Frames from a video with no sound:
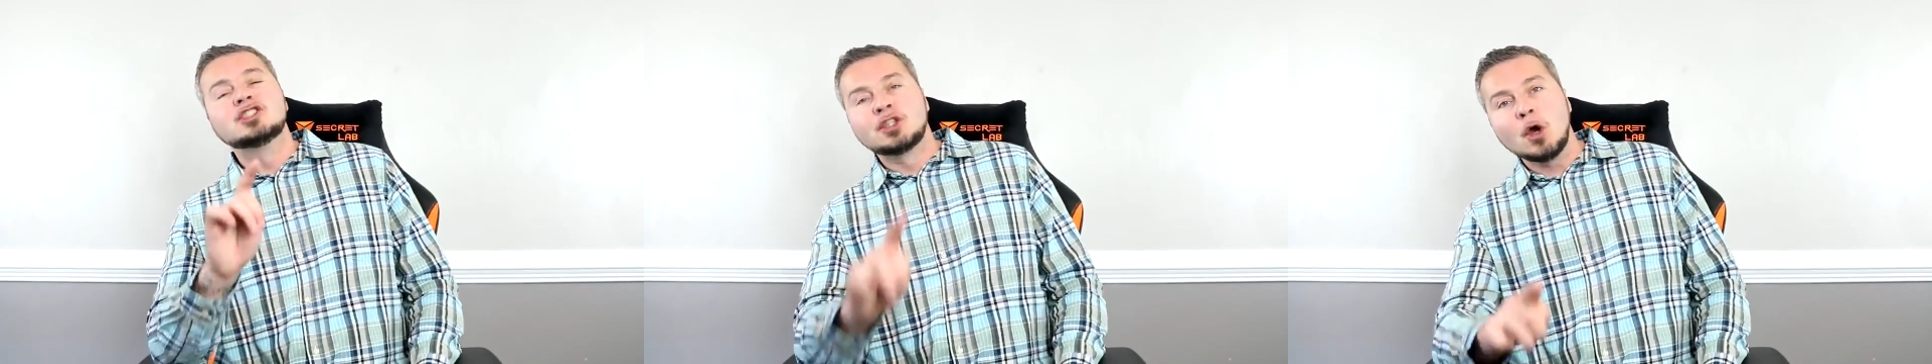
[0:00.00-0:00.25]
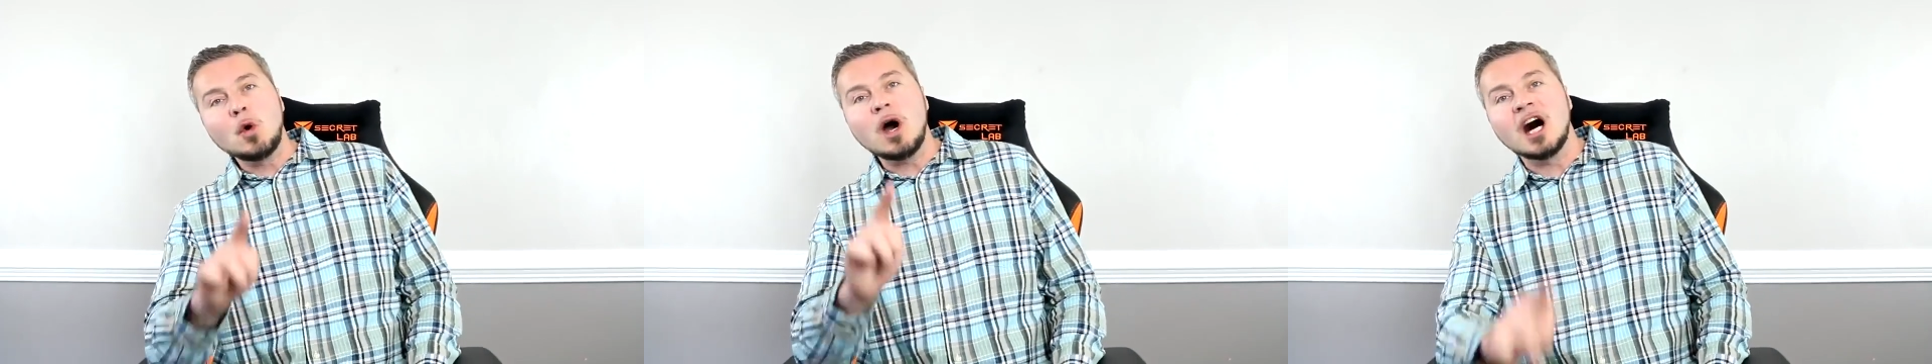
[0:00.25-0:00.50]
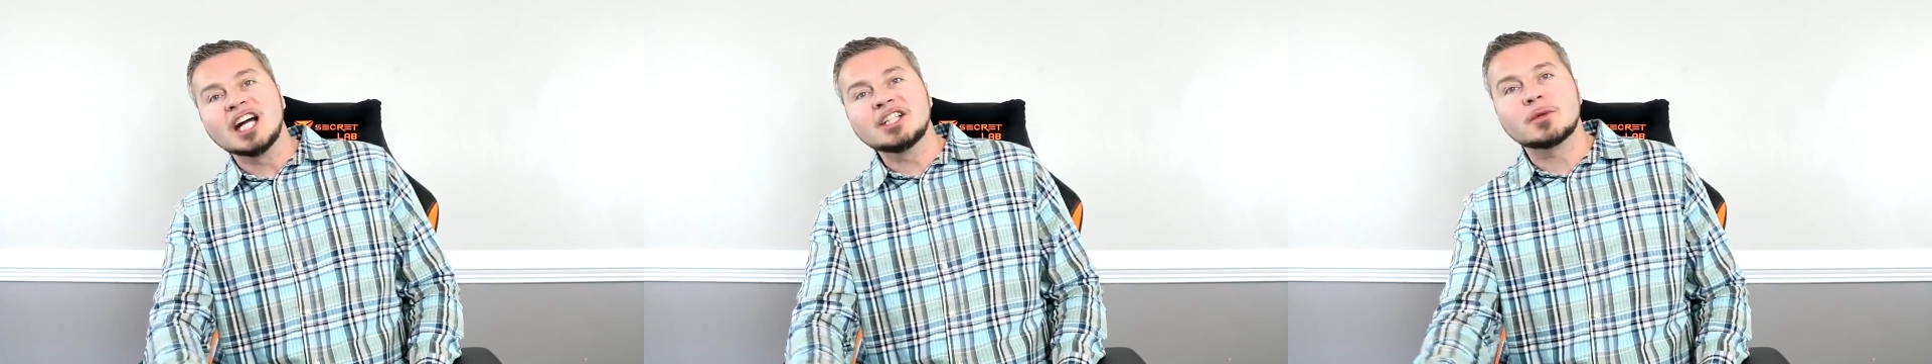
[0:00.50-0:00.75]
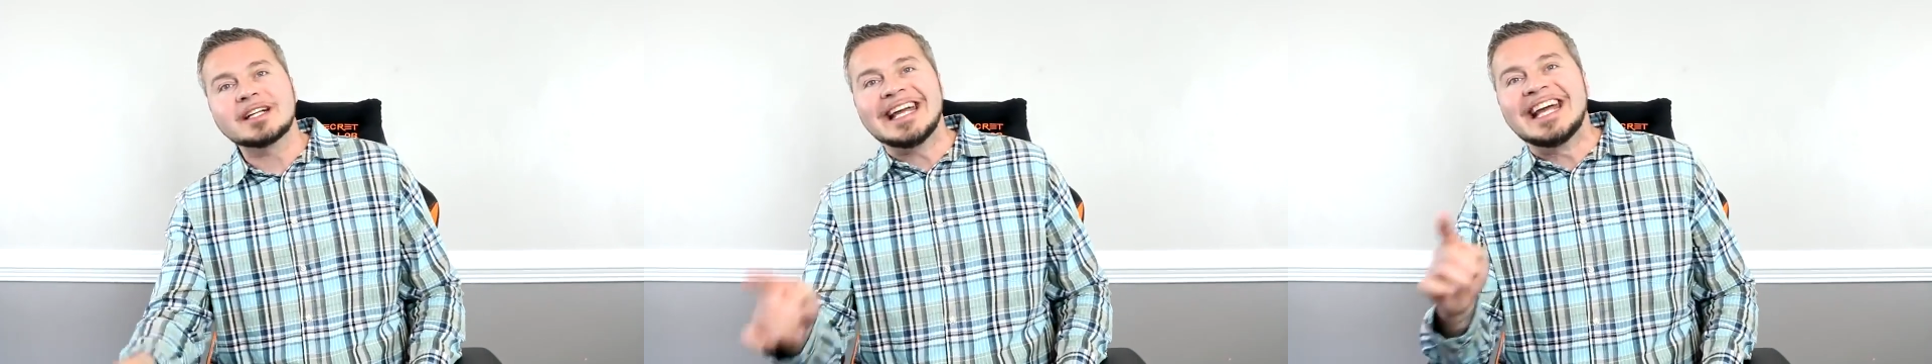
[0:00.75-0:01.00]

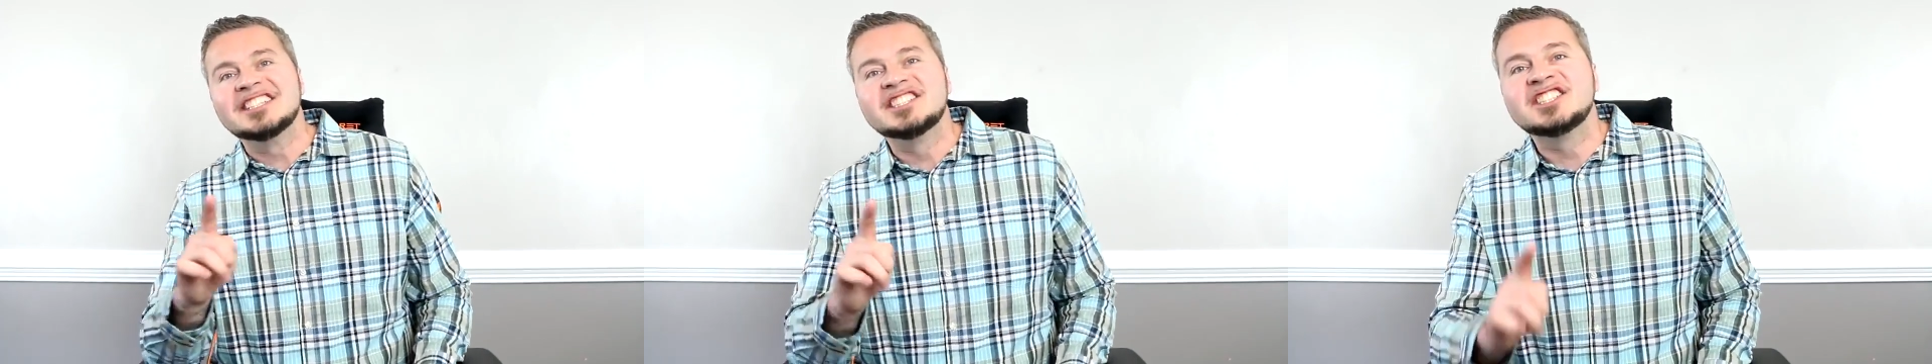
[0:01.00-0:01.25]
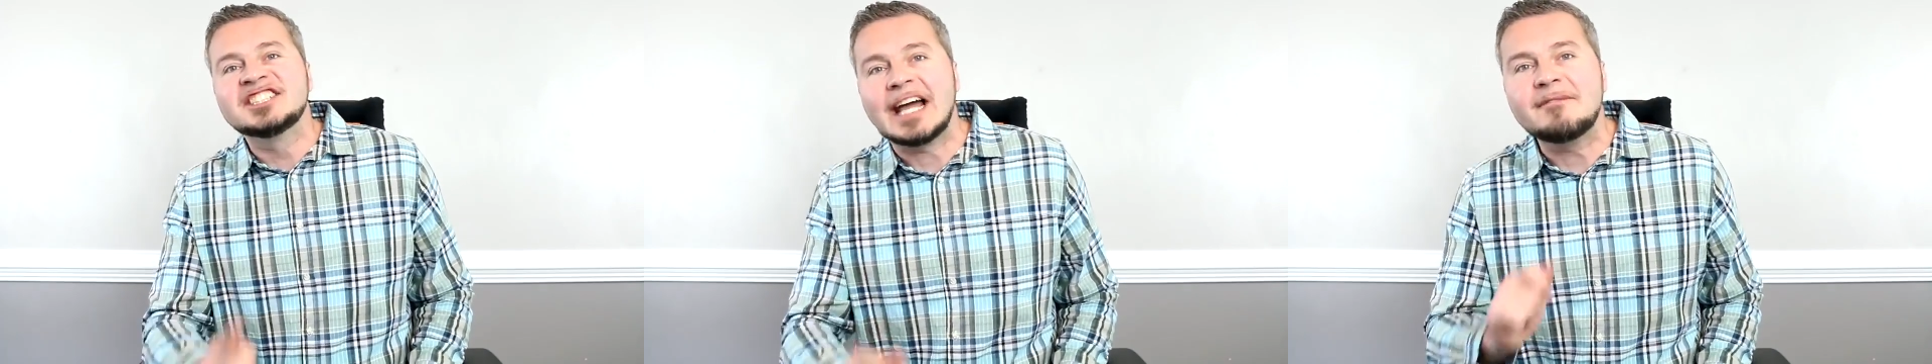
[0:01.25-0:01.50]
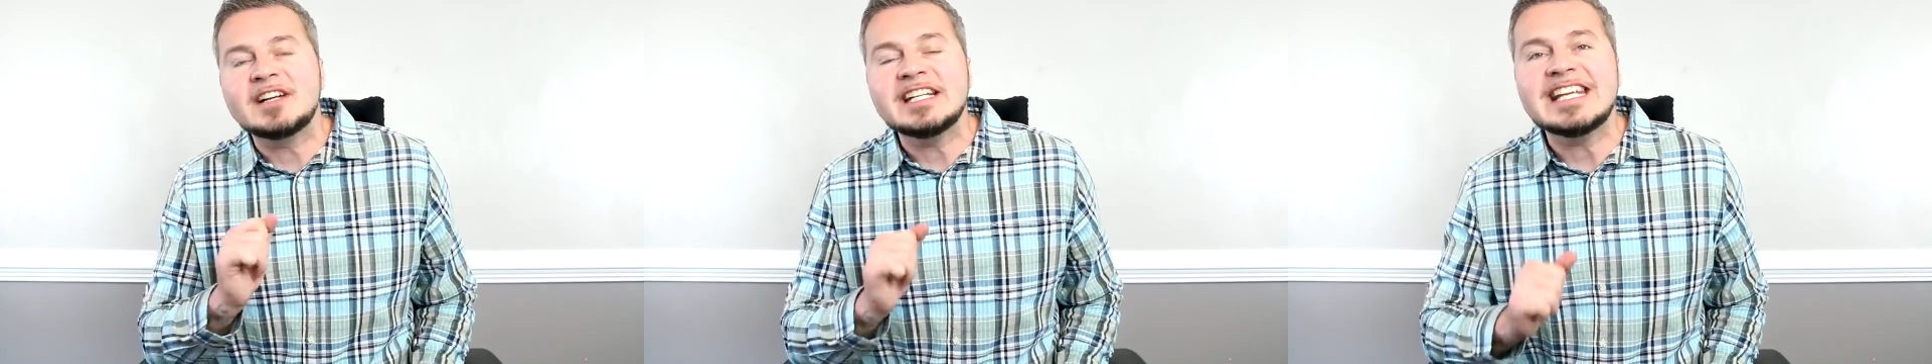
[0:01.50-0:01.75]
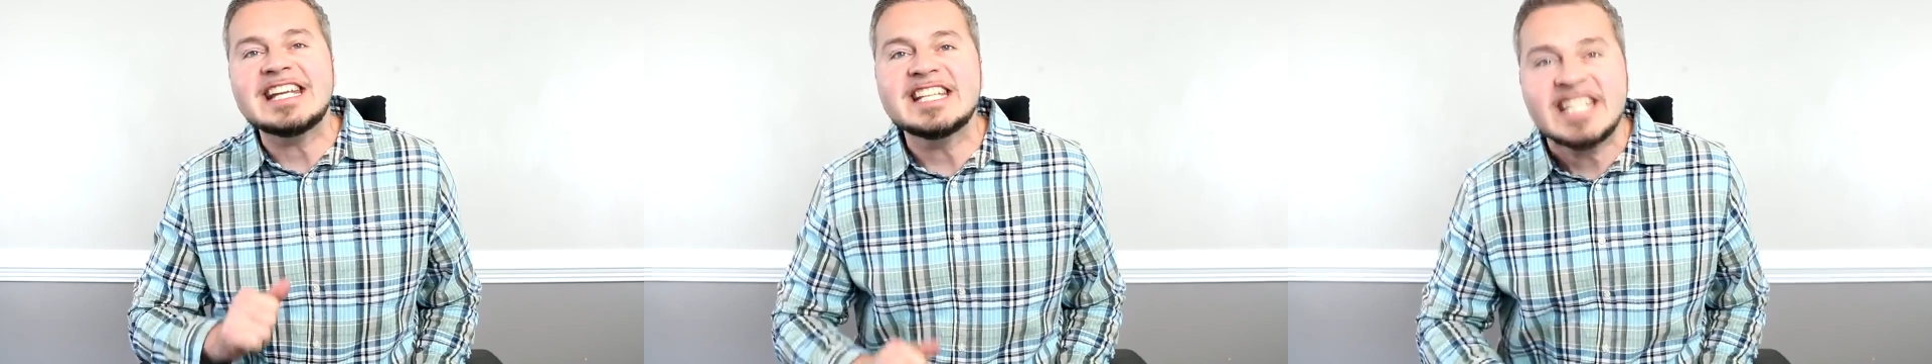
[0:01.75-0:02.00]

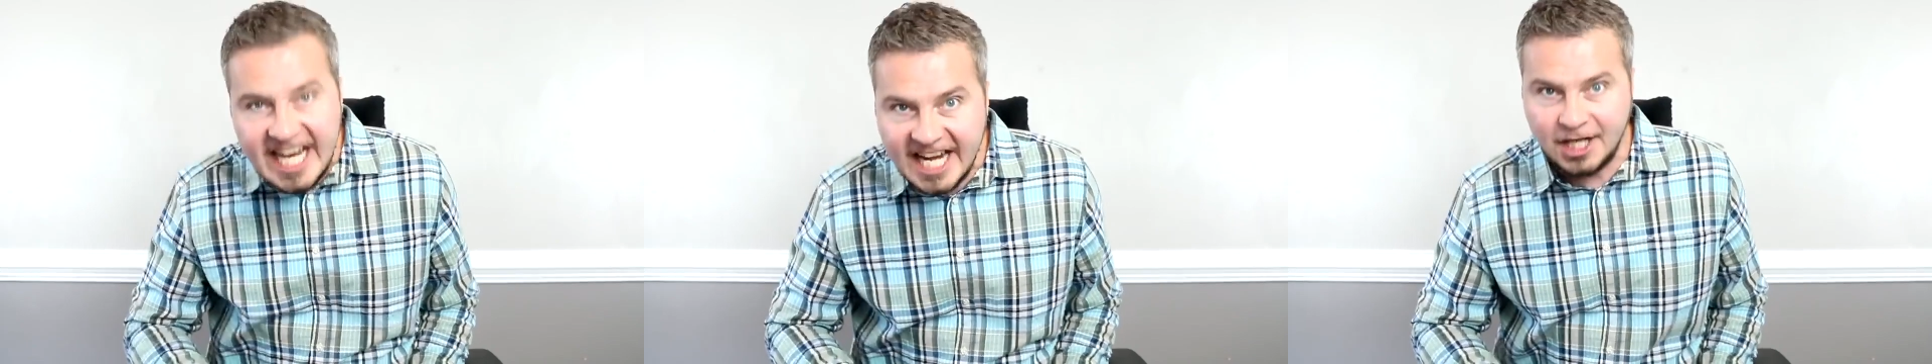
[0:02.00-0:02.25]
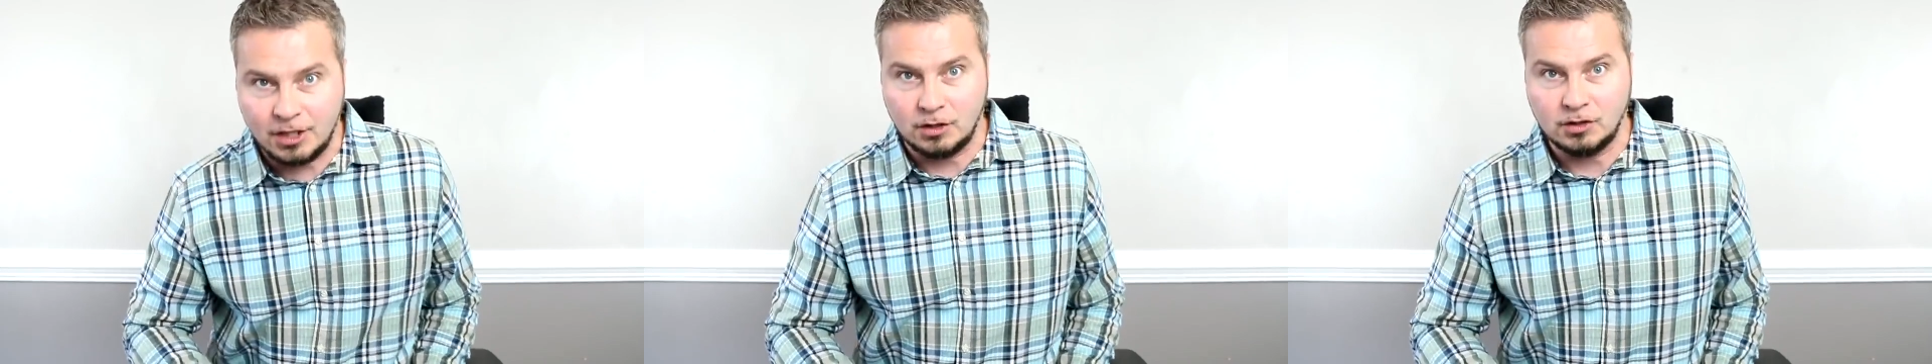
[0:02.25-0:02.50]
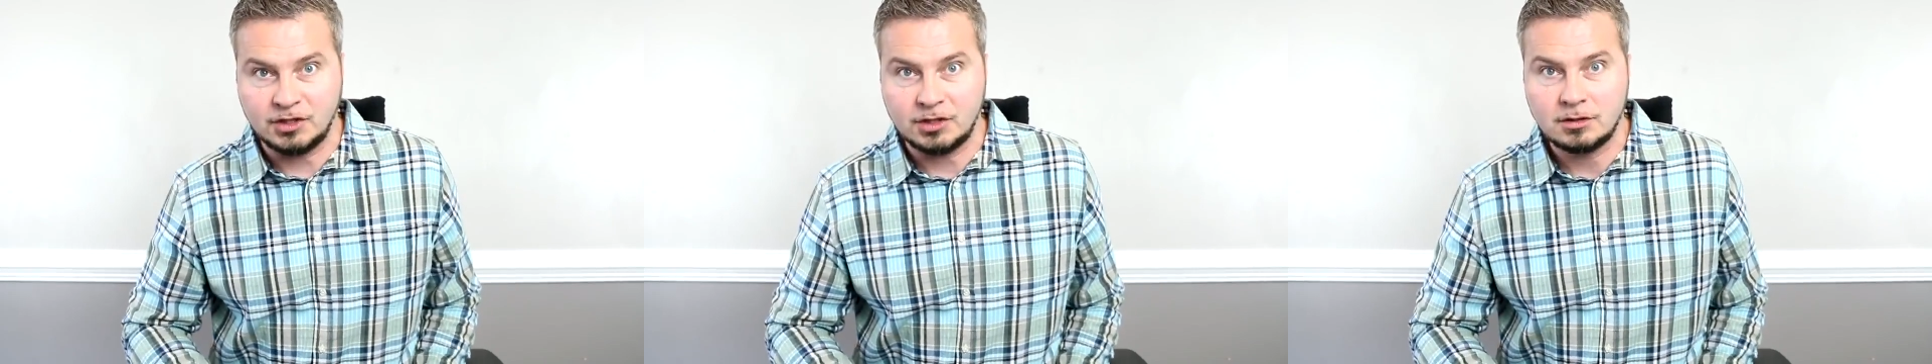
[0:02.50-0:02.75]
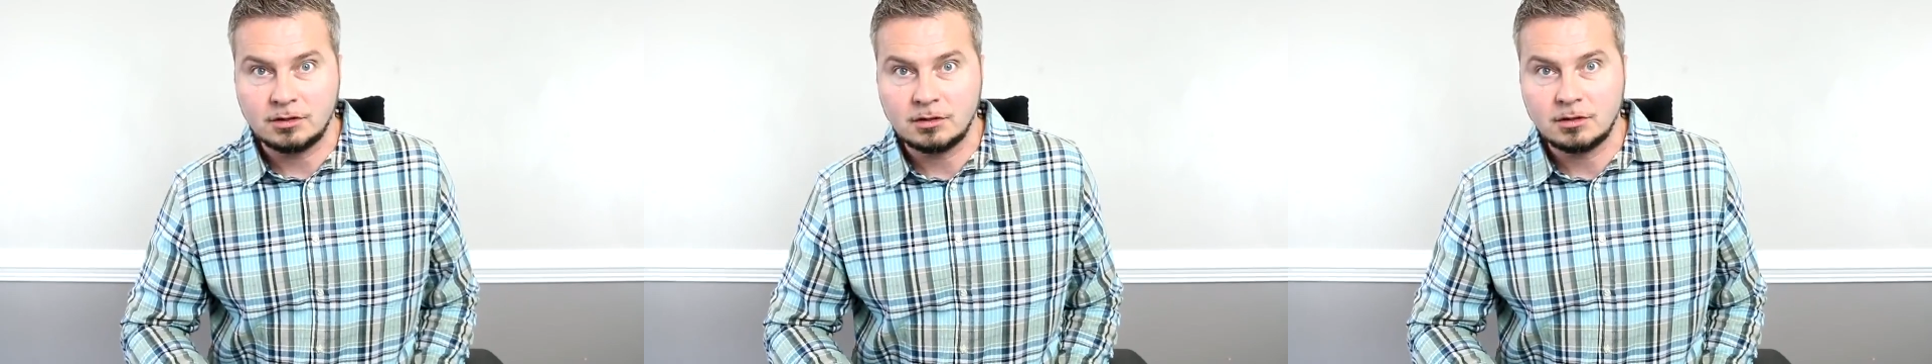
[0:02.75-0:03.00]
270 years